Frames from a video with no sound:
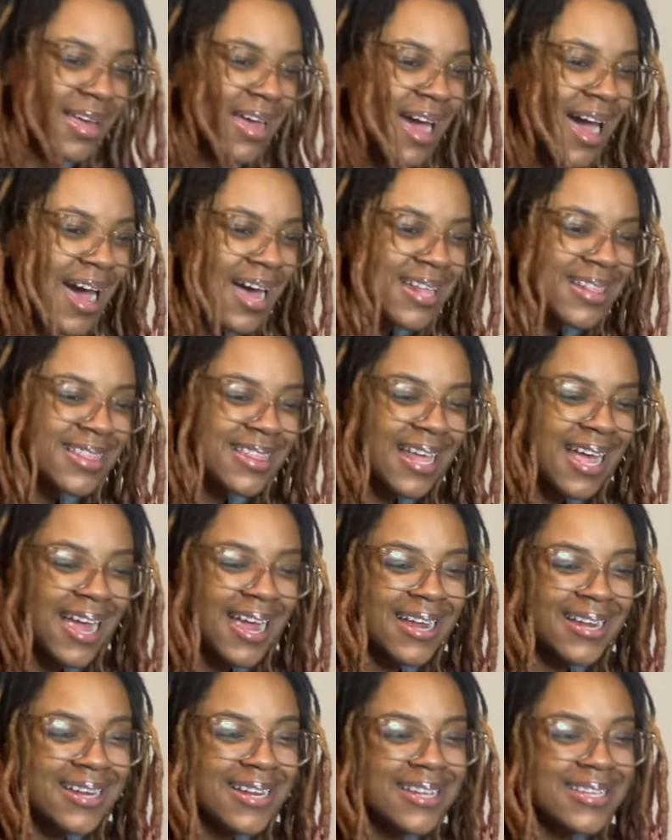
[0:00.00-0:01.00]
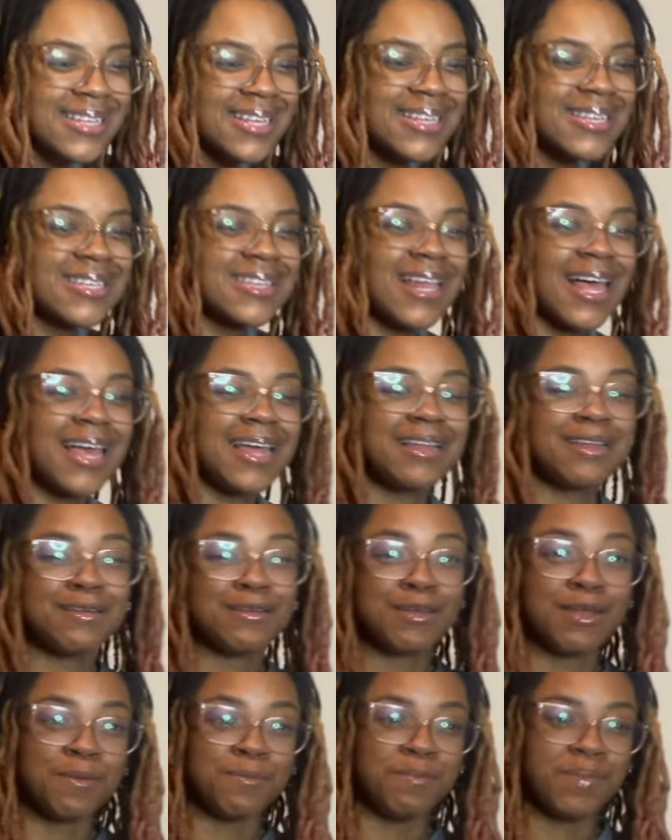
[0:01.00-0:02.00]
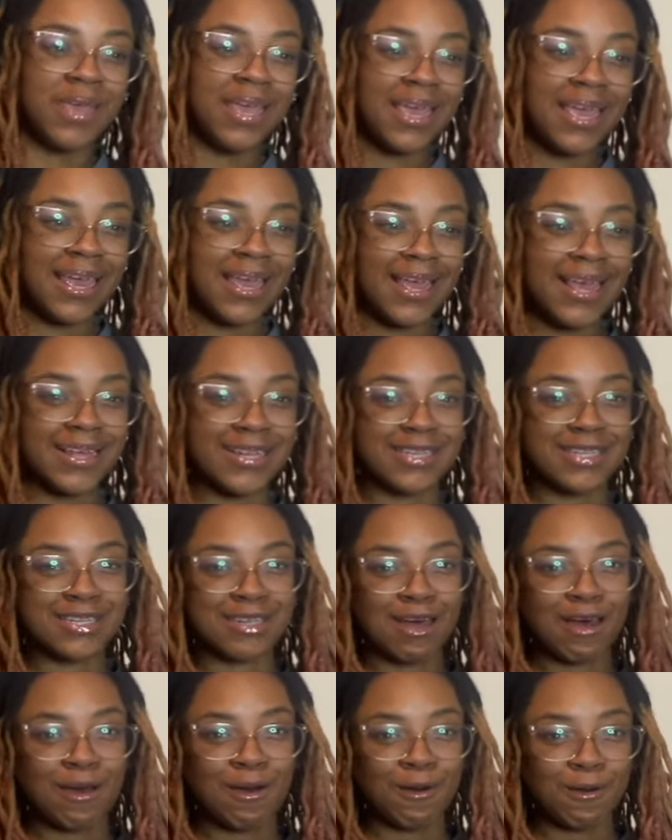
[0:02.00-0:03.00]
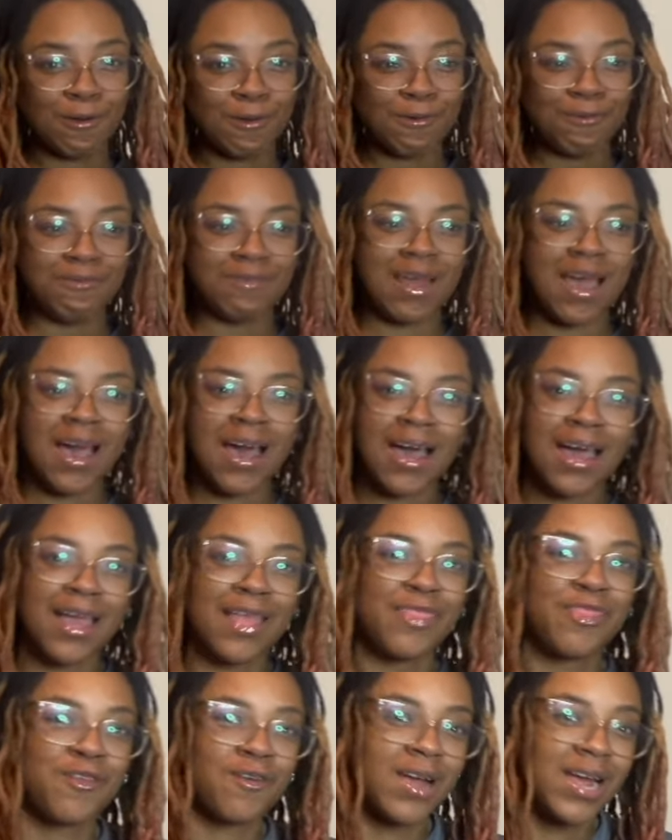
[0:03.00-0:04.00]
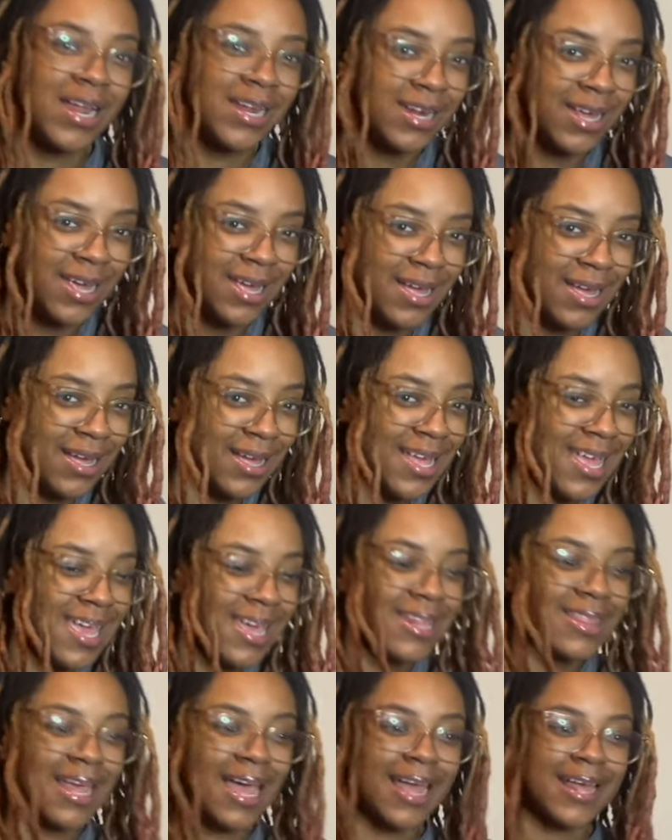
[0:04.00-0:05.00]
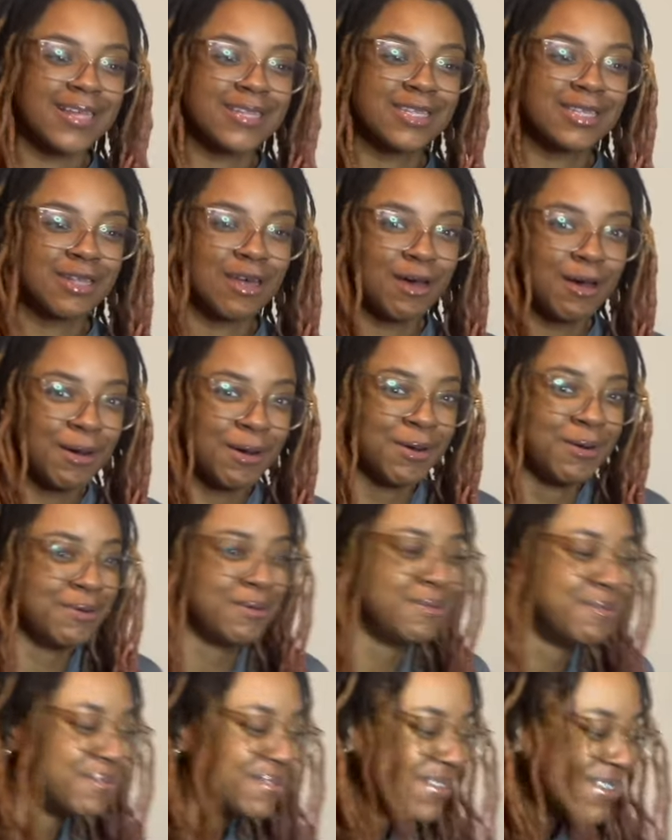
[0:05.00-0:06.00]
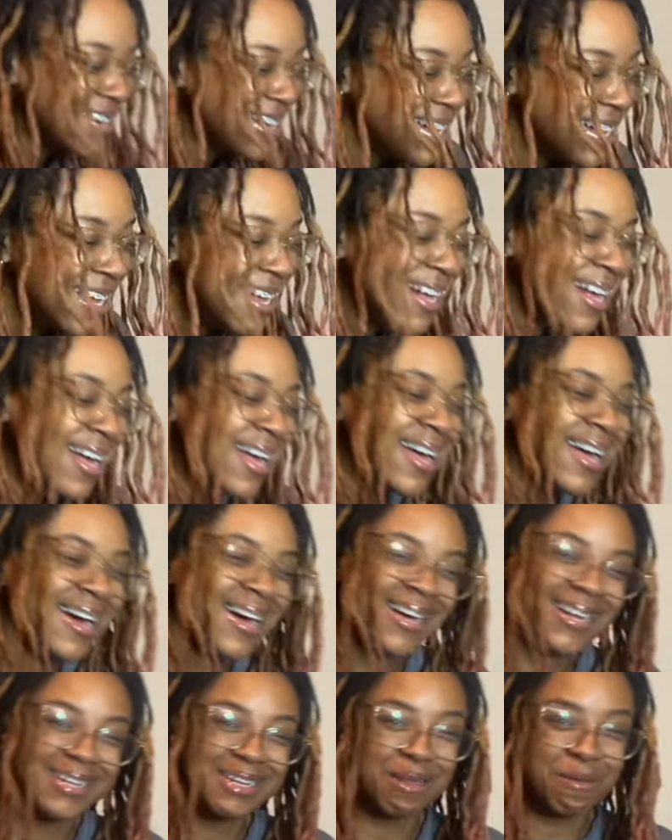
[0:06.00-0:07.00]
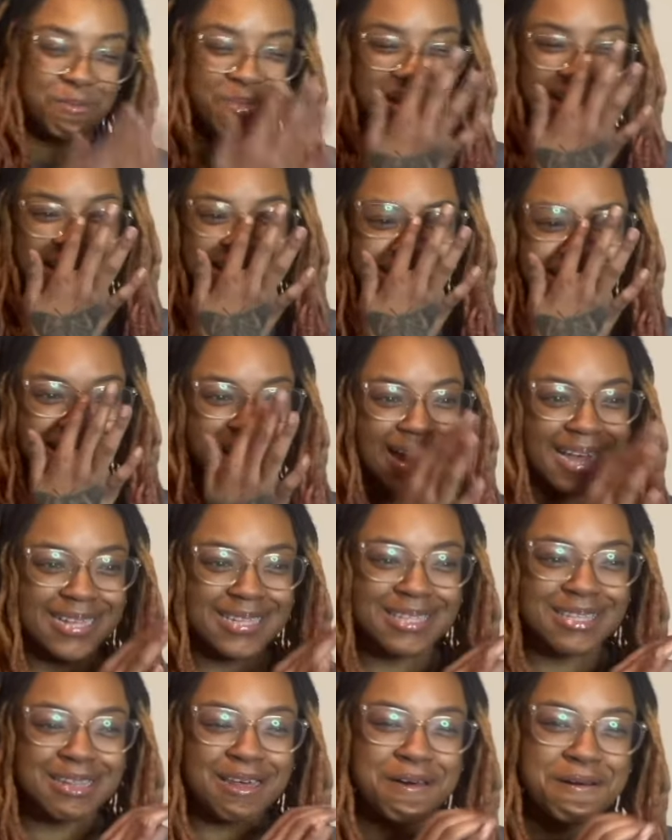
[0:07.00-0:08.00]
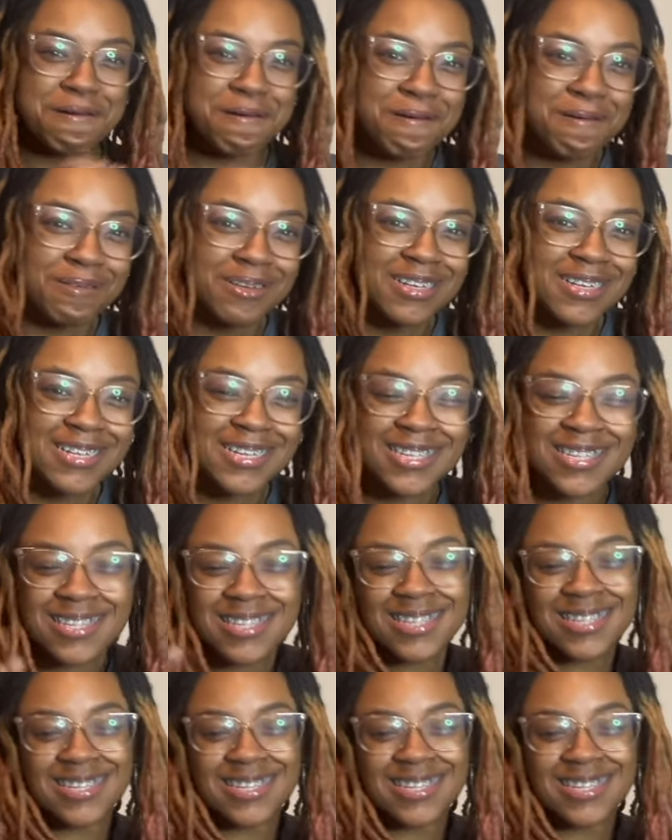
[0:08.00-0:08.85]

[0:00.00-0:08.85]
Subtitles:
I like this because, like, the beat is so non-threatening and, like, so the beat is, like, so just